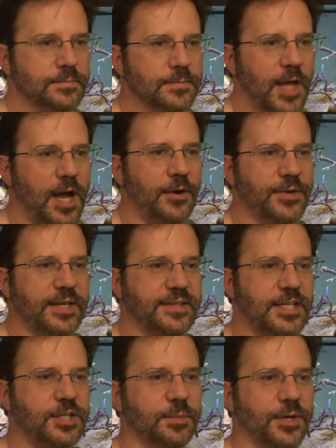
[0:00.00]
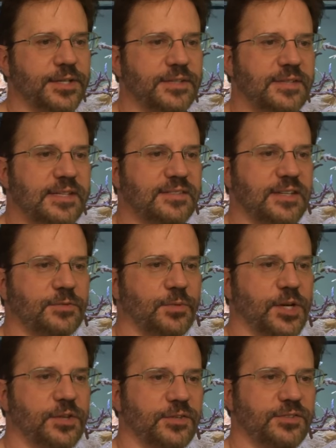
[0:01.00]
Oh, okay, thank you, Marcus. He says
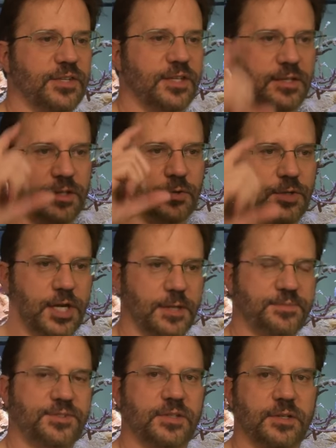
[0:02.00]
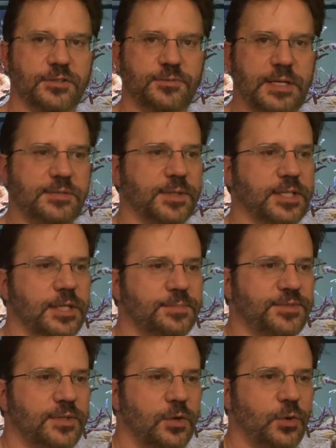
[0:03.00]
one of those uh, little cups, the little specimen
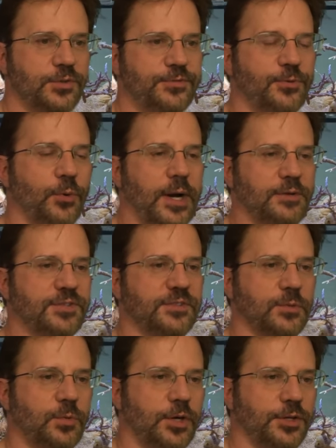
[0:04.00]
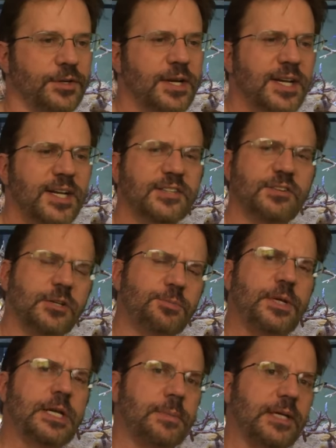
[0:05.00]
cups, holds four ounces of water. So I was
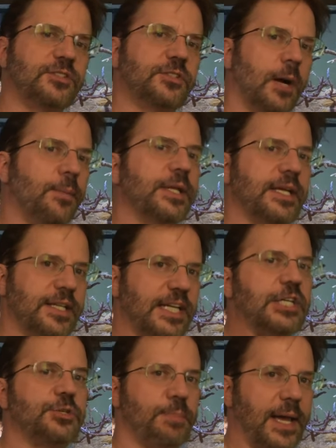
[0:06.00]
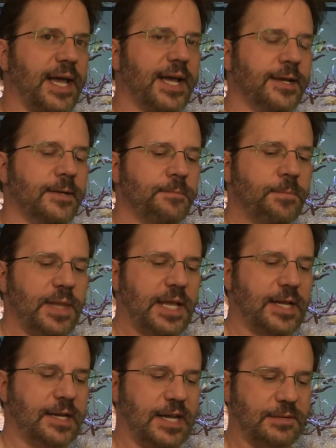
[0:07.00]
putting about double in each bag.
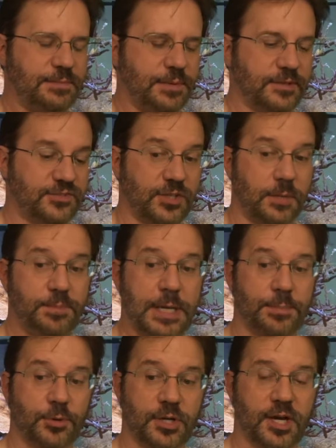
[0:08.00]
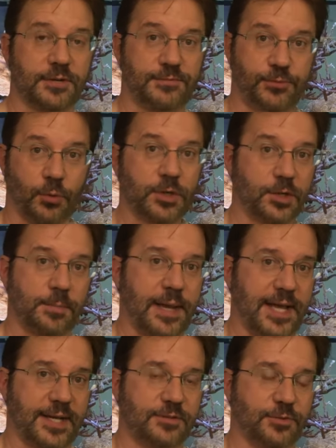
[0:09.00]
And I, some people got four little
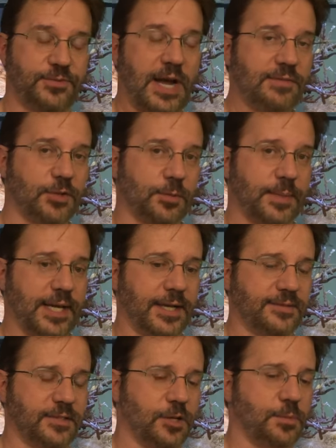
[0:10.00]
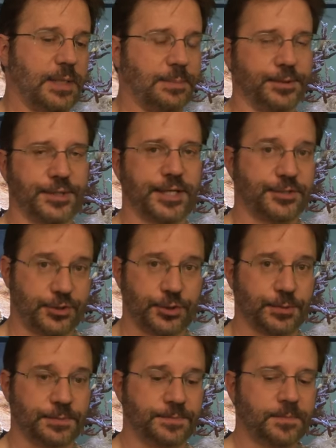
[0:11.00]
bags or five little bags, and other people got
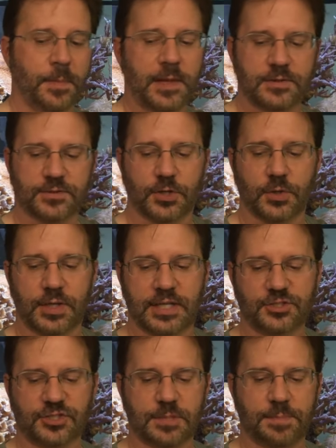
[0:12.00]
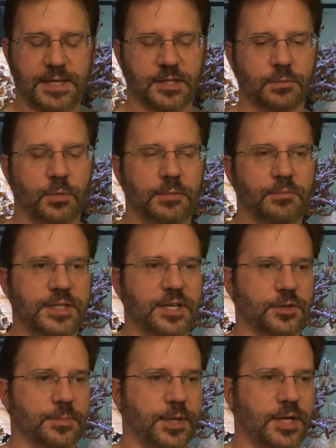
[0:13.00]
two. So it just depended on what went in
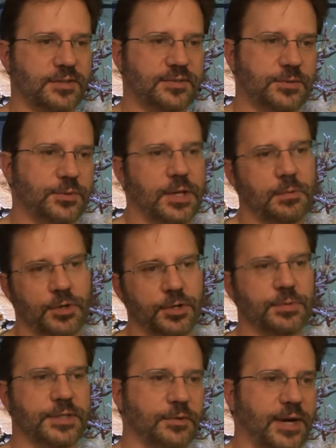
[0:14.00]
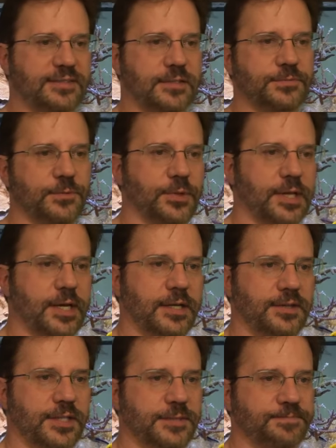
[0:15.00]
their box, who they were, what they were asking for, that kind
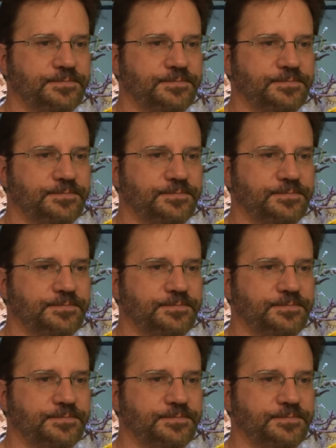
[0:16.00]
of thing.